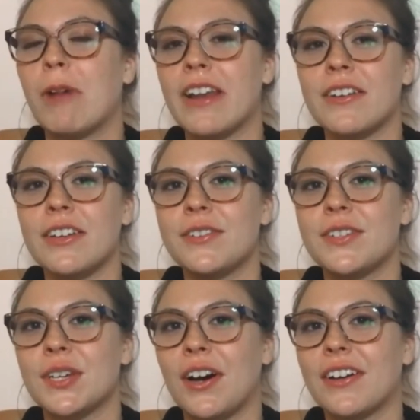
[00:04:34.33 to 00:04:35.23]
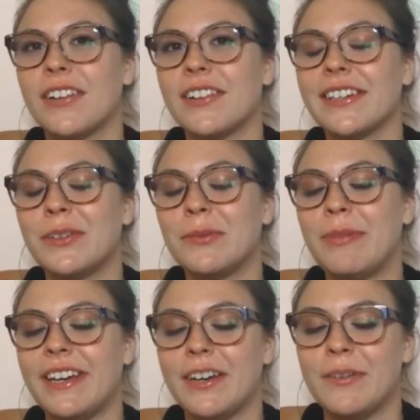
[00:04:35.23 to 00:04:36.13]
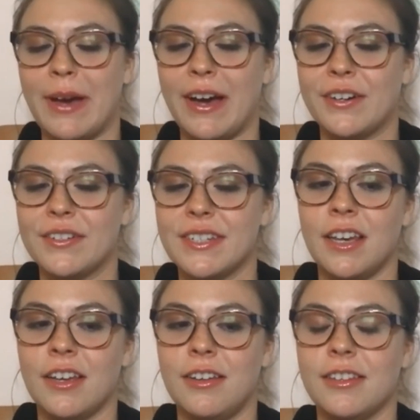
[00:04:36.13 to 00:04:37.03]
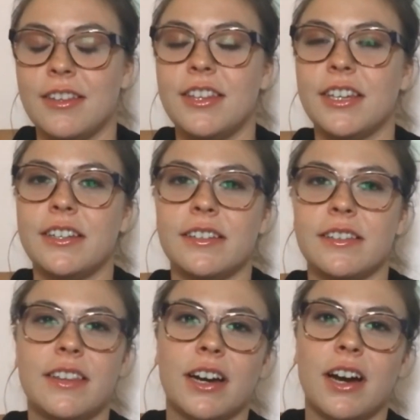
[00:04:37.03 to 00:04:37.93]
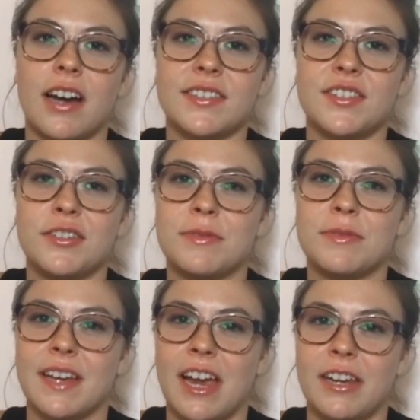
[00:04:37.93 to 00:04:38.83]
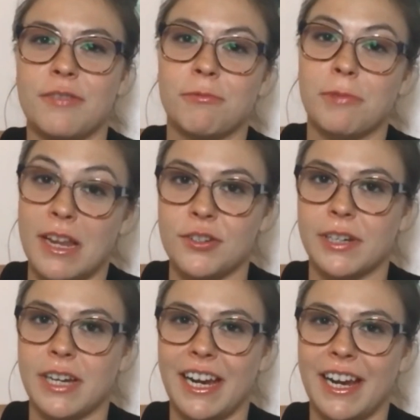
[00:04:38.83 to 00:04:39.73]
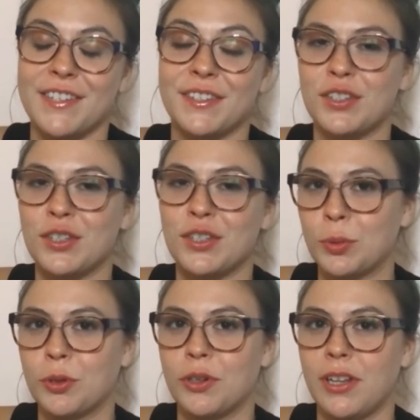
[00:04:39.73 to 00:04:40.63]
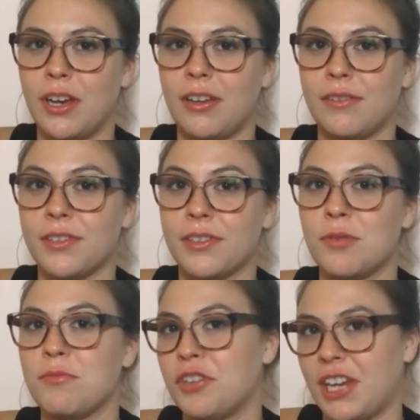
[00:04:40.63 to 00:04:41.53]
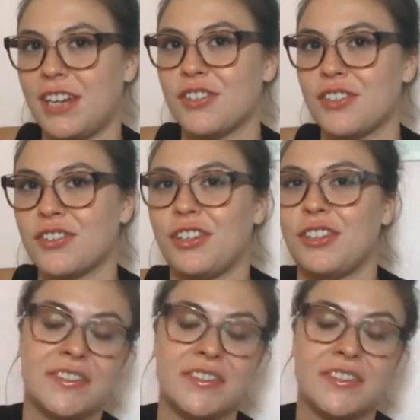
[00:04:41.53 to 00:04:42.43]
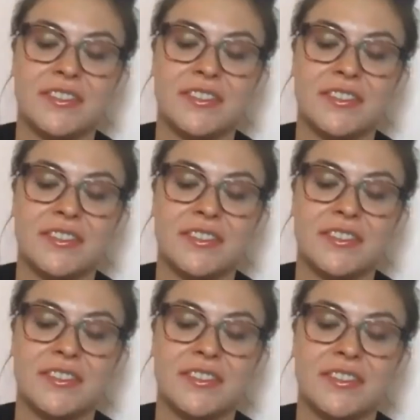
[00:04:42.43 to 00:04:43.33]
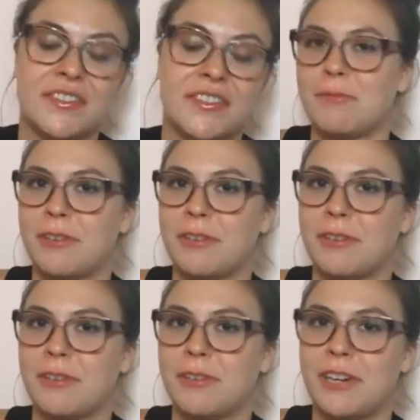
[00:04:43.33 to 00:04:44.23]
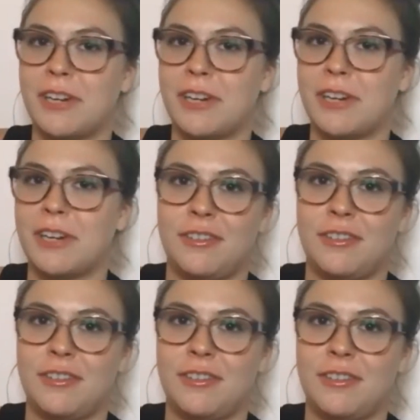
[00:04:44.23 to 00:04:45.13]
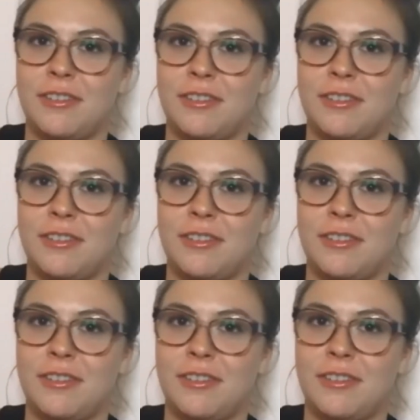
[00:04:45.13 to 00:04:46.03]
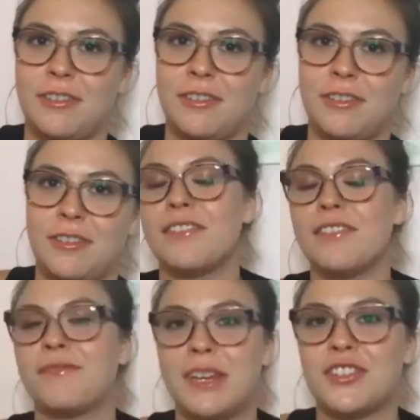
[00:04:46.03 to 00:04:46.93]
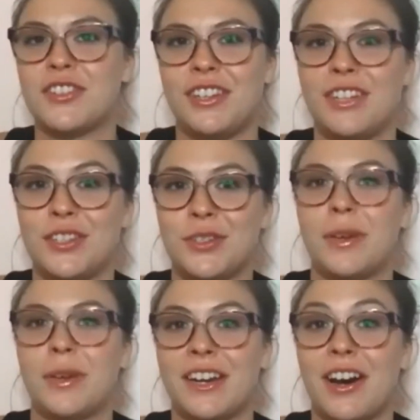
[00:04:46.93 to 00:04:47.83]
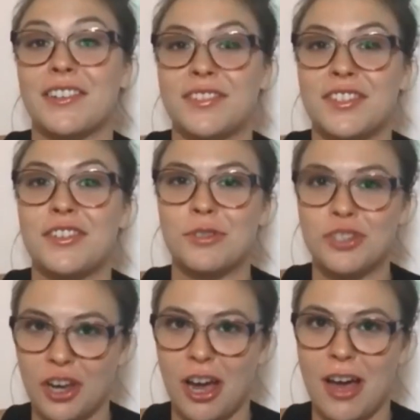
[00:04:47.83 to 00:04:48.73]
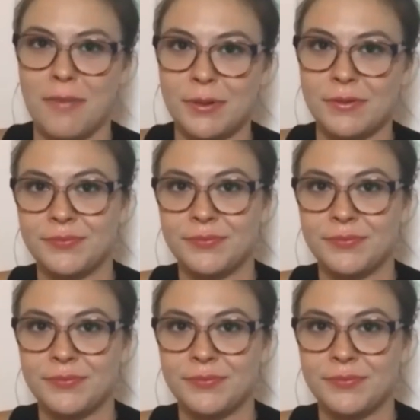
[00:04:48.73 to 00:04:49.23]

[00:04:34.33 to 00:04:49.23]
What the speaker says: don't you talk a little bit about the costume design rendering as a tool of communication and your collaboration with the director and how you get that information into a costume shop?